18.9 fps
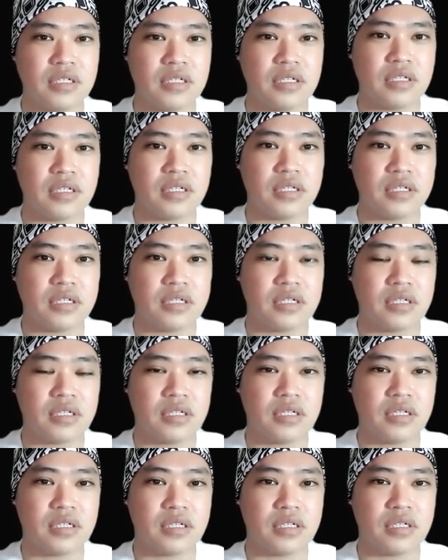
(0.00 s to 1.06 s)

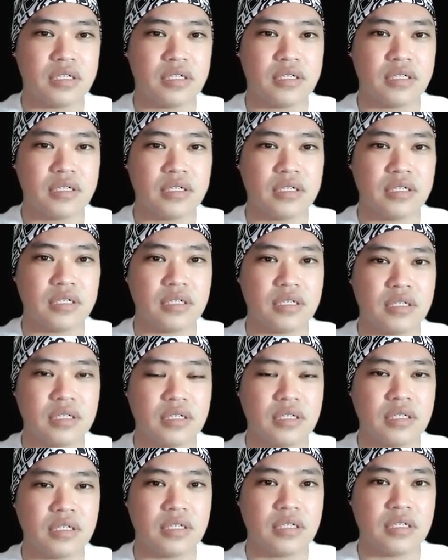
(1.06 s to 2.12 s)

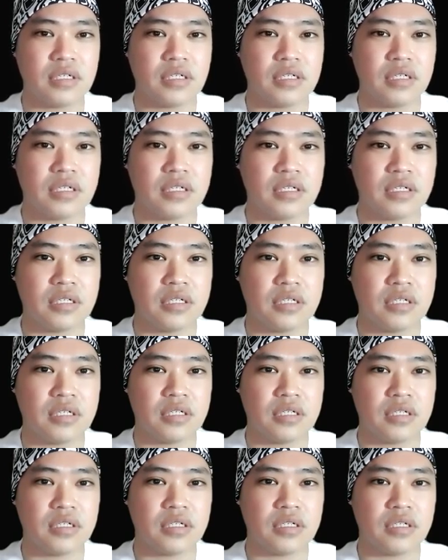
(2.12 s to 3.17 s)

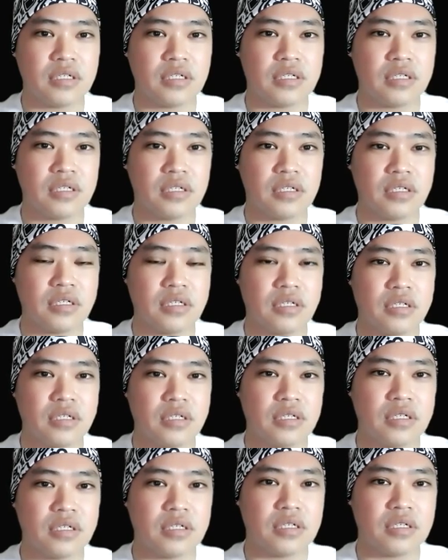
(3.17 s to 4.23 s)

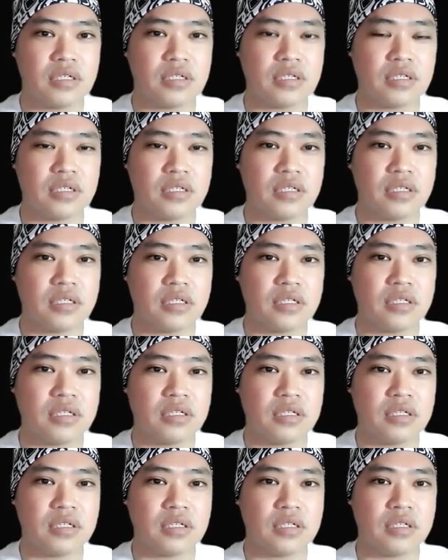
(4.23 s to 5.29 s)

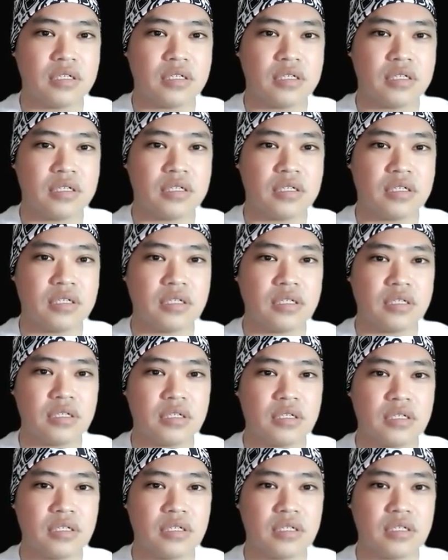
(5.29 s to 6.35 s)

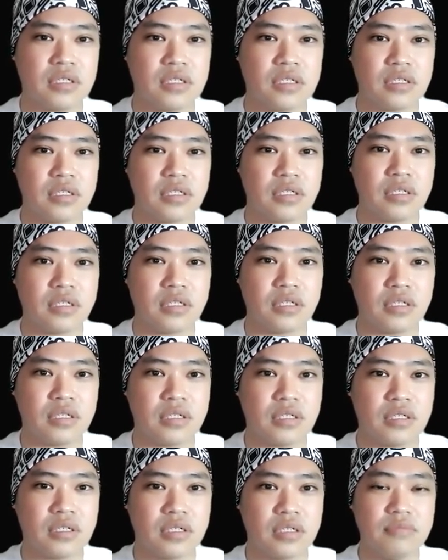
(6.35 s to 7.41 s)
[no speech]